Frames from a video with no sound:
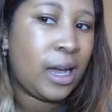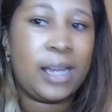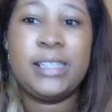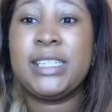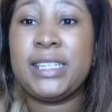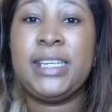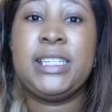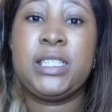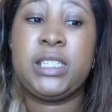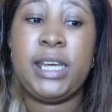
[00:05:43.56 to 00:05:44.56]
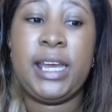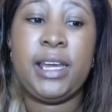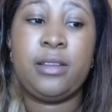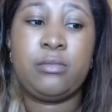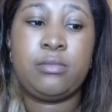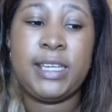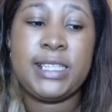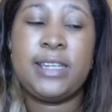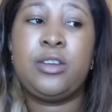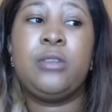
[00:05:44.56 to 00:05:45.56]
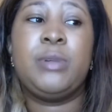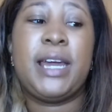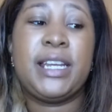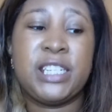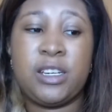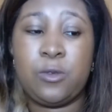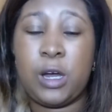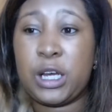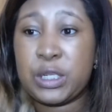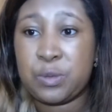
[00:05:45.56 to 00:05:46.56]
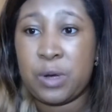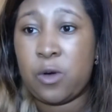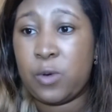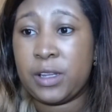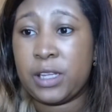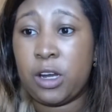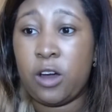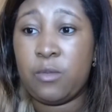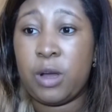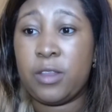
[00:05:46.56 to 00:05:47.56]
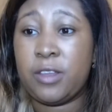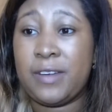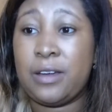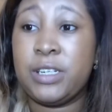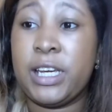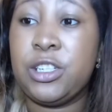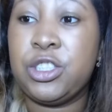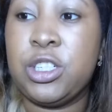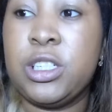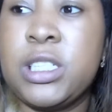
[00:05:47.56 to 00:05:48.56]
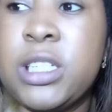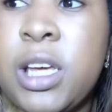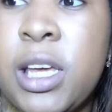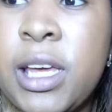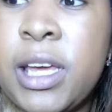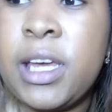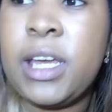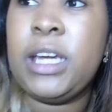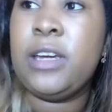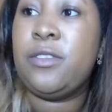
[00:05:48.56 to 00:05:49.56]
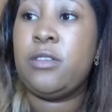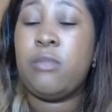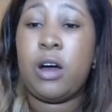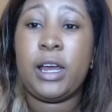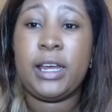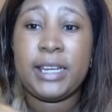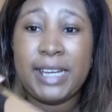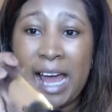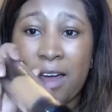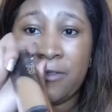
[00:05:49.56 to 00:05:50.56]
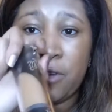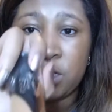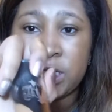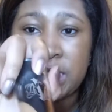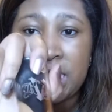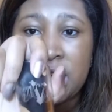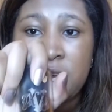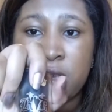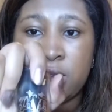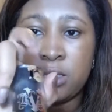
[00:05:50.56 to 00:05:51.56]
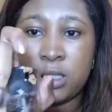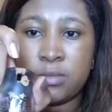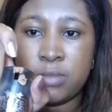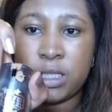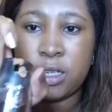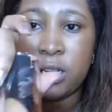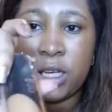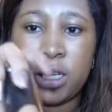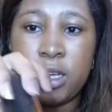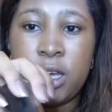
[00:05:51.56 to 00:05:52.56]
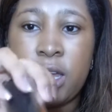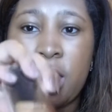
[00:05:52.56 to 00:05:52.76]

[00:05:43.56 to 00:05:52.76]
And this illuminator, it works well with a lot of my other foundations, even my Kat Von D, it's a bit dirty,